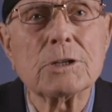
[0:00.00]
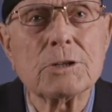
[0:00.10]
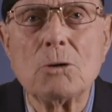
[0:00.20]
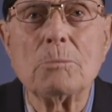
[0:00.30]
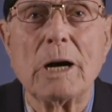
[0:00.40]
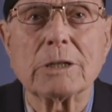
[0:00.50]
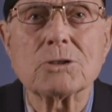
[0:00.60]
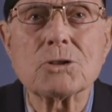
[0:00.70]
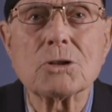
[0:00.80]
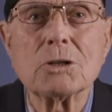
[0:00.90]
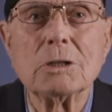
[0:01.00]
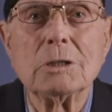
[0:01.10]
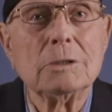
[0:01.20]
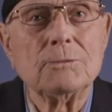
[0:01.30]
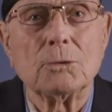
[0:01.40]
so much
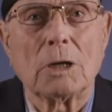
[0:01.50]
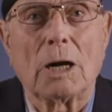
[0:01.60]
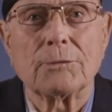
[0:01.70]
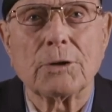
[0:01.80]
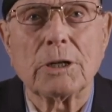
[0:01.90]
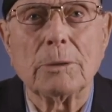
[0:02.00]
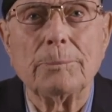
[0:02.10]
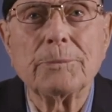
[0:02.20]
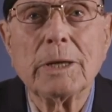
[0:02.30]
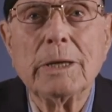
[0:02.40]
for our freedom.